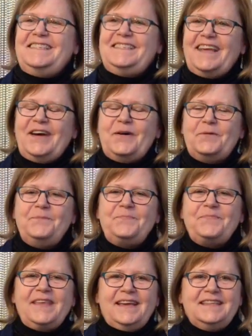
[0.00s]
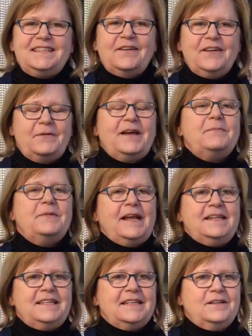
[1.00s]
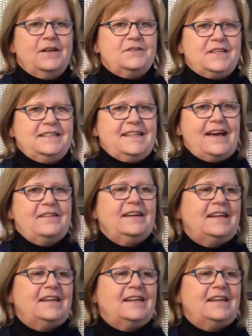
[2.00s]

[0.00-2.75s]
So anyway, but I did close it down,